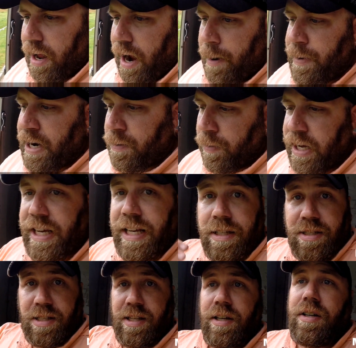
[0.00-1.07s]
I mean, we
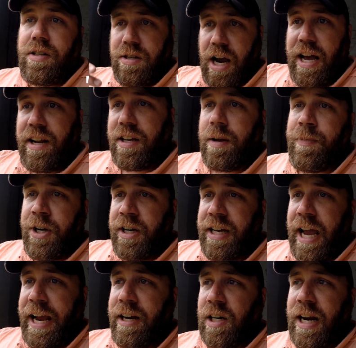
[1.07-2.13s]
could still try to
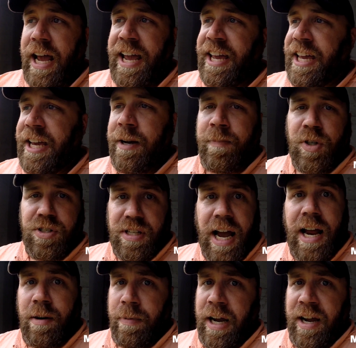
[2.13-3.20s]
communicate on AM or
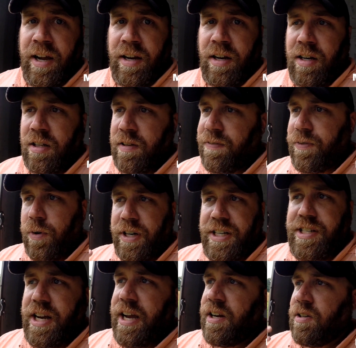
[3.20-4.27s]
sideband on the
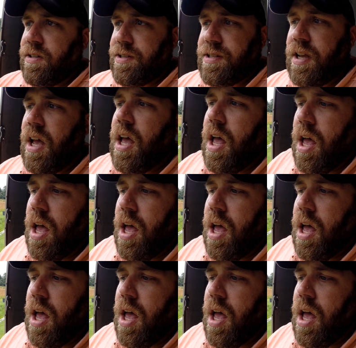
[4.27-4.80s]
40 channels,